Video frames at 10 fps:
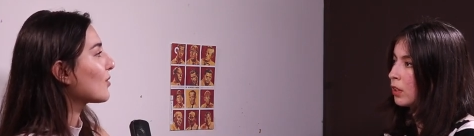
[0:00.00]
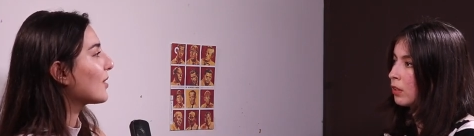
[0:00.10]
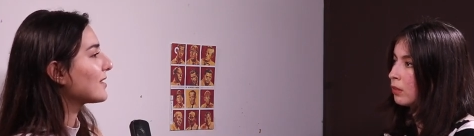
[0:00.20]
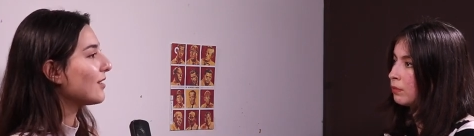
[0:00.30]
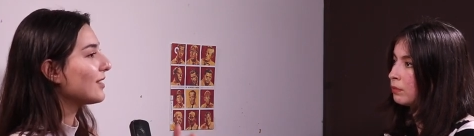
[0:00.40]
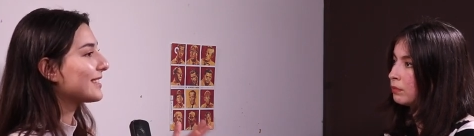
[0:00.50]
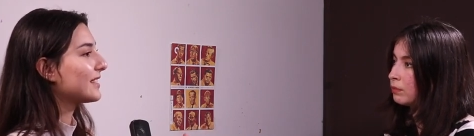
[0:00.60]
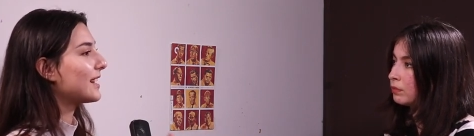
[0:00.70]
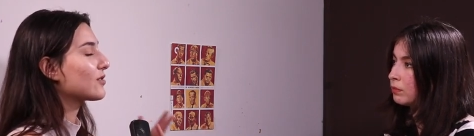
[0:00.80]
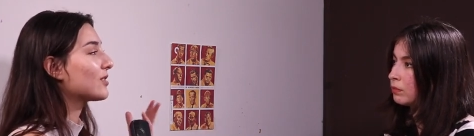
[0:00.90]
Speaker 1: So it's not like they're
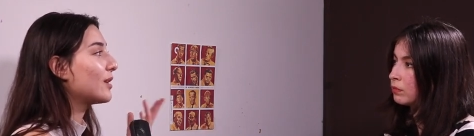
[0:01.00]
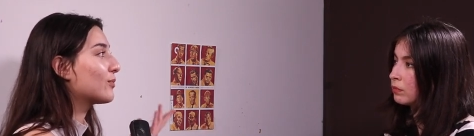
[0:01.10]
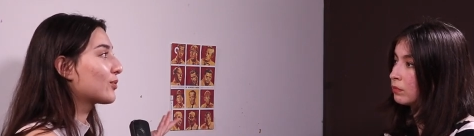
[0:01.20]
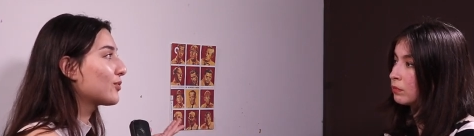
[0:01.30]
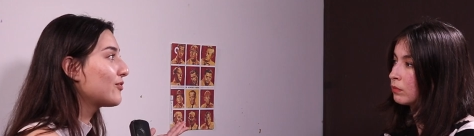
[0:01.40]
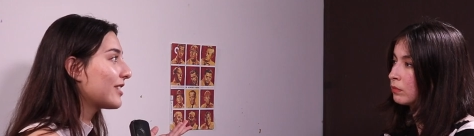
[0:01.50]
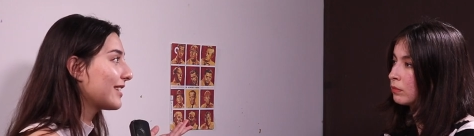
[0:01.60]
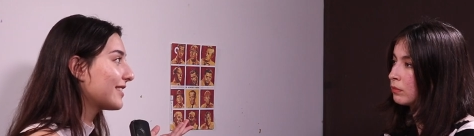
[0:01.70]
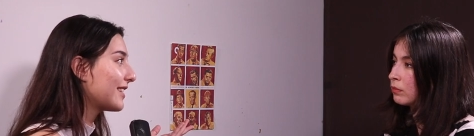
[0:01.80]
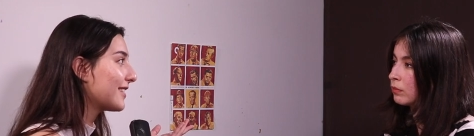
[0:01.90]
actually improving
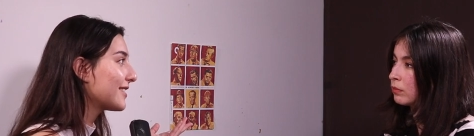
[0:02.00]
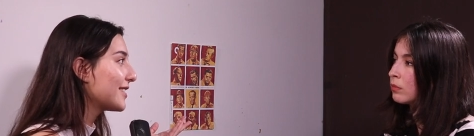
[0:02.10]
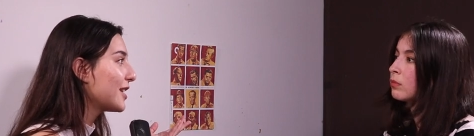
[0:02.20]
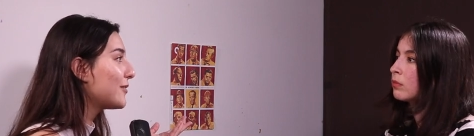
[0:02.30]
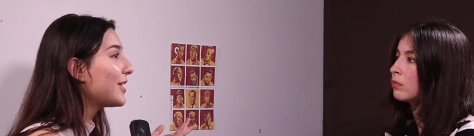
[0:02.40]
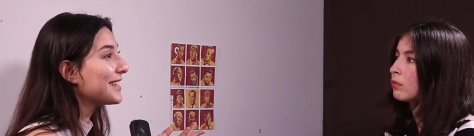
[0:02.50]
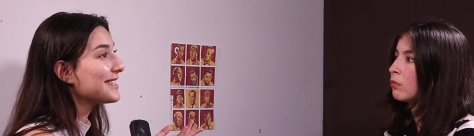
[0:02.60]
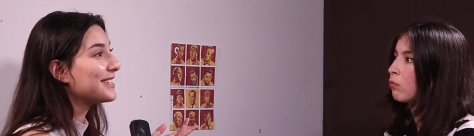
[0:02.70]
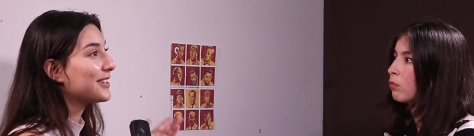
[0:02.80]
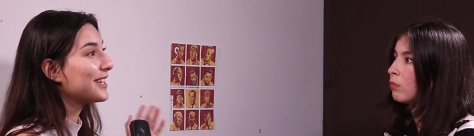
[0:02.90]
in there. Well, I guess
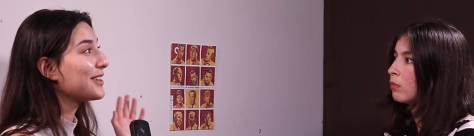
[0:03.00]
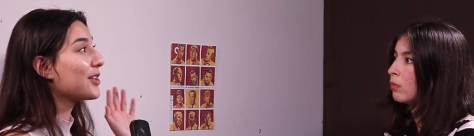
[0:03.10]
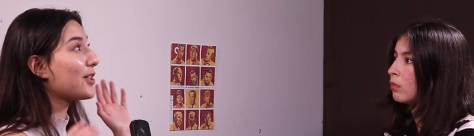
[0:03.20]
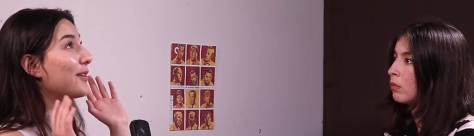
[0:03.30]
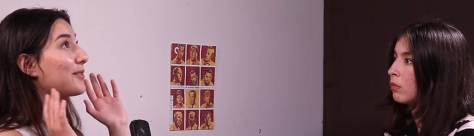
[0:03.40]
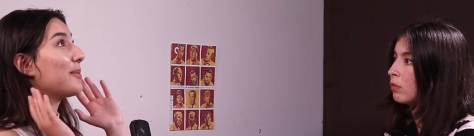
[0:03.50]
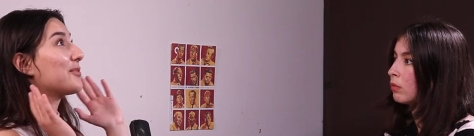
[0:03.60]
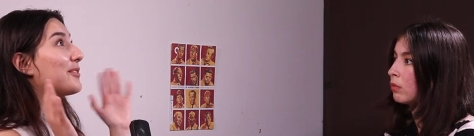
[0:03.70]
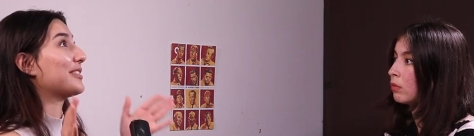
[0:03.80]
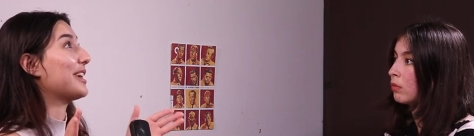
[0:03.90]
they're getting a lot of time to
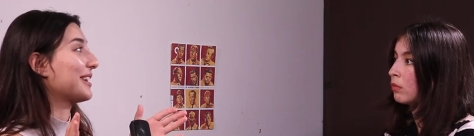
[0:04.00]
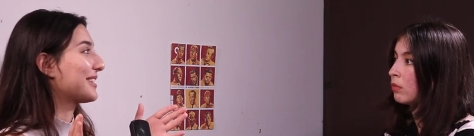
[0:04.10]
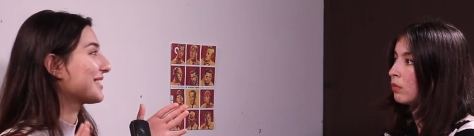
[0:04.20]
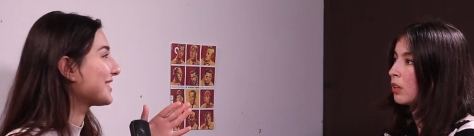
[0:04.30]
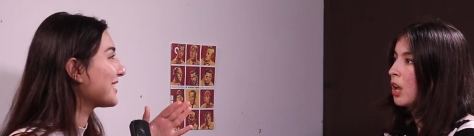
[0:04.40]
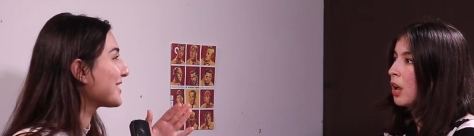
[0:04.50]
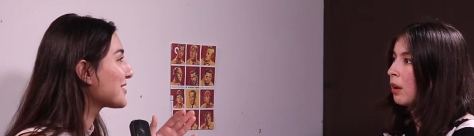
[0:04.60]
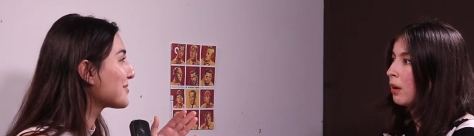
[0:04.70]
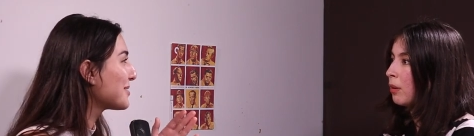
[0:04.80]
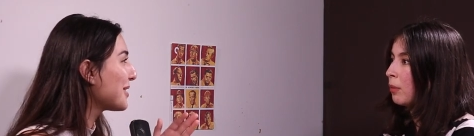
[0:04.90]
think, like
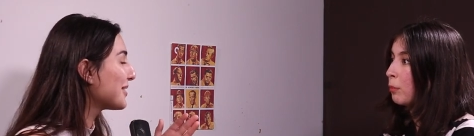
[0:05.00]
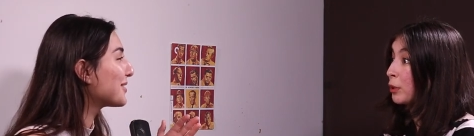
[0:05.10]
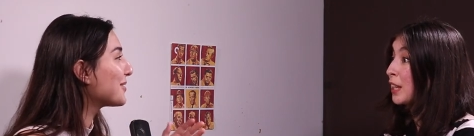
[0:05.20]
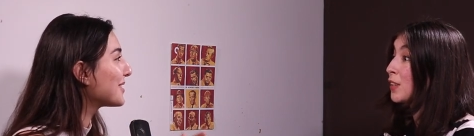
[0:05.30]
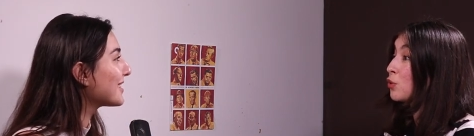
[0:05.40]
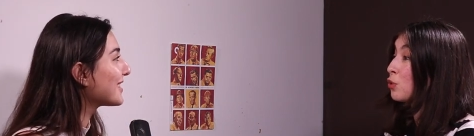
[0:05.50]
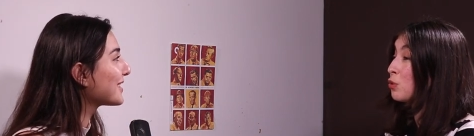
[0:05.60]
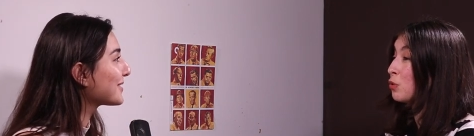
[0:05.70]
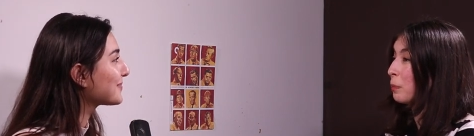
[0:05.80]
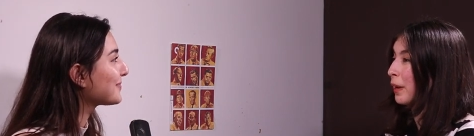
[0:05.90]
just be on their but own. That's
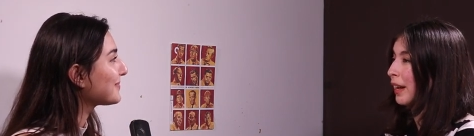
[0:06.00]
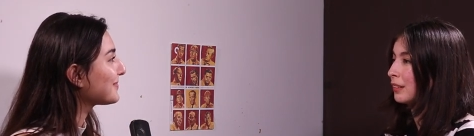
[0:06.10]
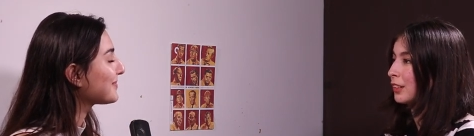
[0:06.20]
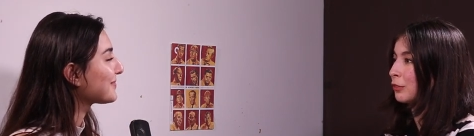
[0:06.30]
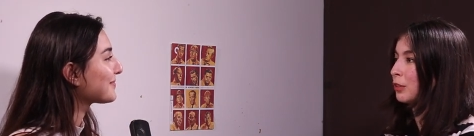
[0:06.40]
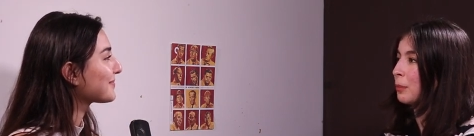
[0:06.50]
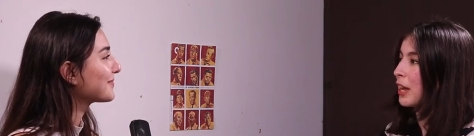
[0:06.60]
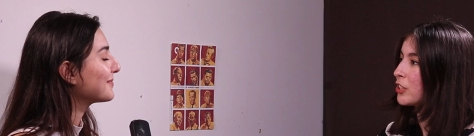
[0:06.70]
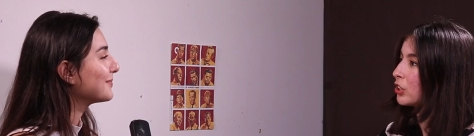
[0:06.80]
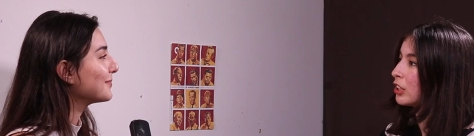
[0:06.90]
also think.
Speaker 2: bad. Like
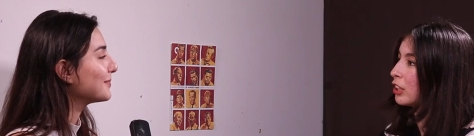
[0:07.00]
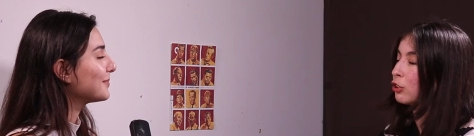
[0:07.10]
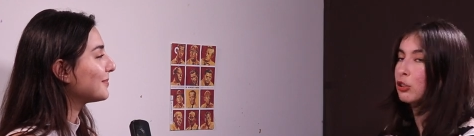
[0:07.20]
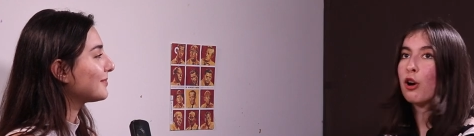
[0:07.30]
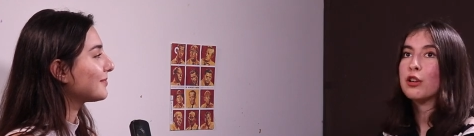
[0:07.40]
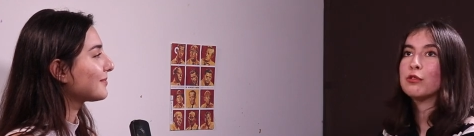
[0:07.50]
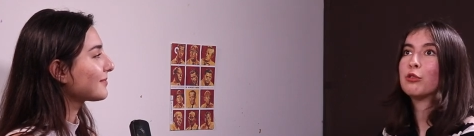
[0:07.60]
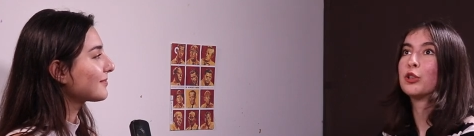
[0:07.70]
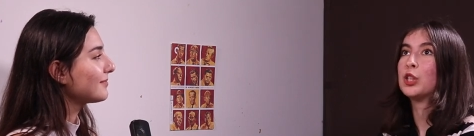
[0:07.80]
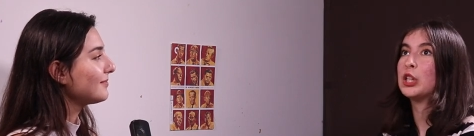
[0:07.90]
imagine they thought
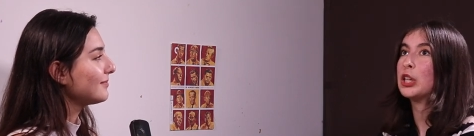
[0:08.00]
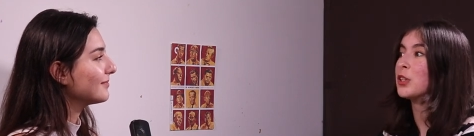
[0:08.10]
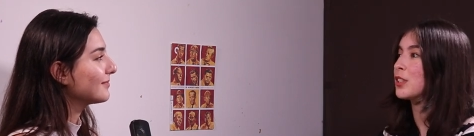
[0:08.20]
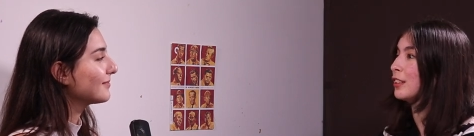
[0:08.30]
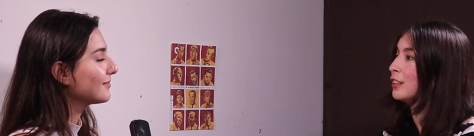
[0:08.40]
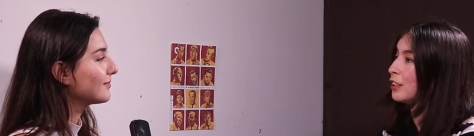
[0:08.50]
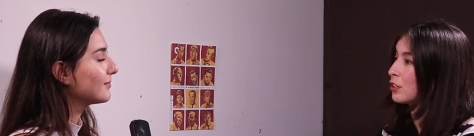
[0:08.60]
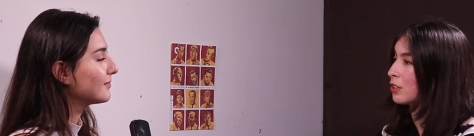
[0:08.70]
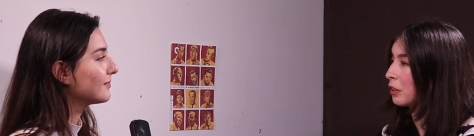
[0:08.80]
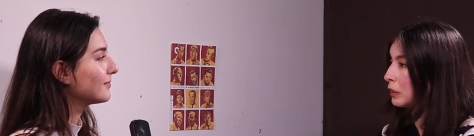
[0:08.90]
for years and years
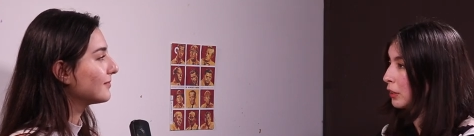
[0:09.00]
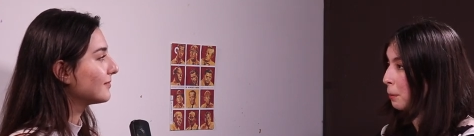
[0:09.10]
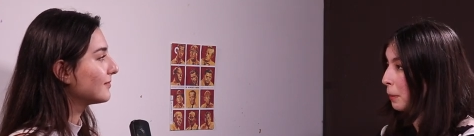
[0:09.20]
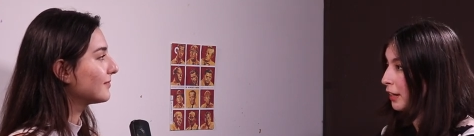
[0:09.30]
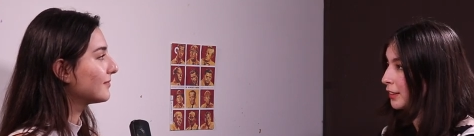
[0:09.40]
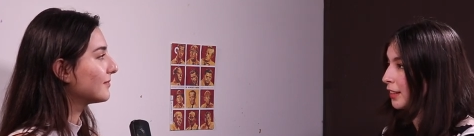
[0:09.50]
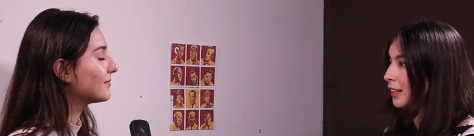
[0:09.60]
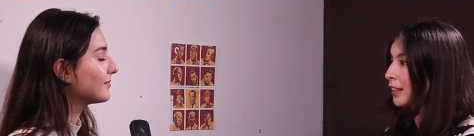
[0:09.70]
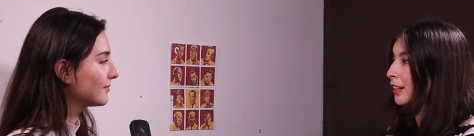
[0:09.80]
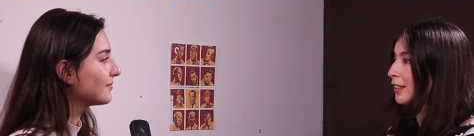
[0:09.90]
they're in their mind, and
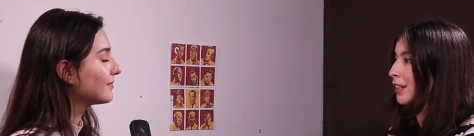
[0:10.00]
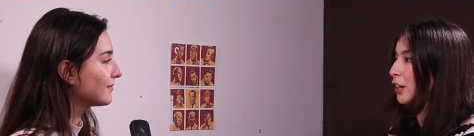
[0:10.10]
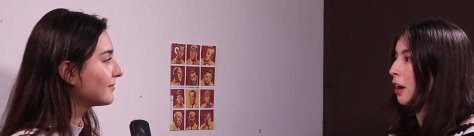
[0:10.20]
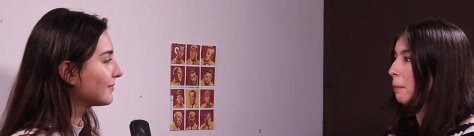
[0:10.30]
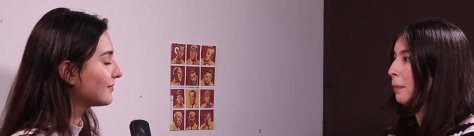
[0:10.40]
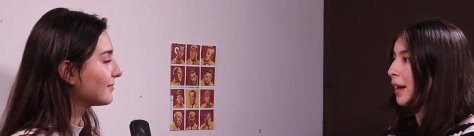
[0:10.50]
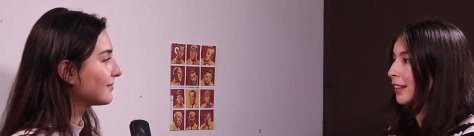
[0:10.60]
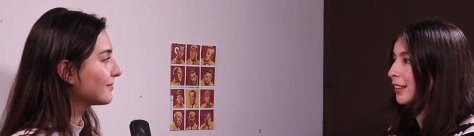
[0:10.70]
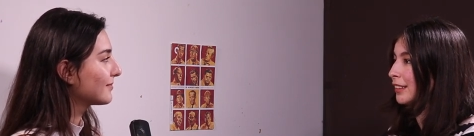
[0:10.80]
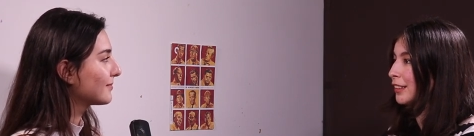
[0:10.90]
then they come
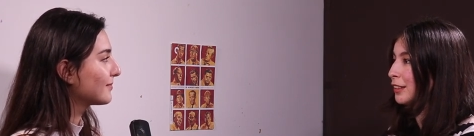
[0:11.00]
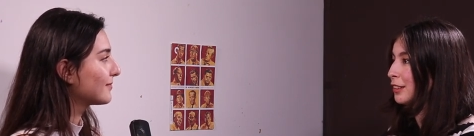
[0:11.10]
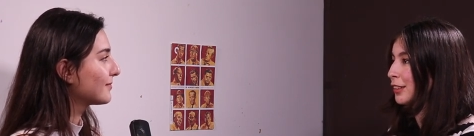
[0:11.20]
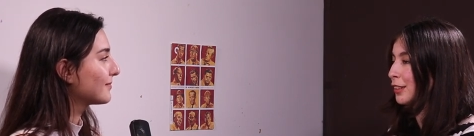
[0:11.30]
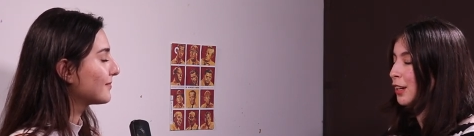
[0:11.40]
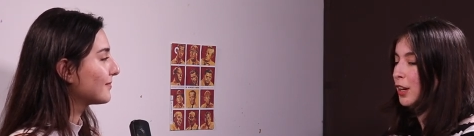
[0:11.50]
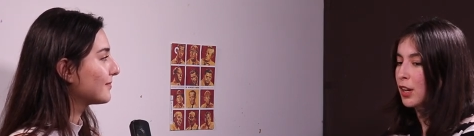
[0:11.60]
back and they're like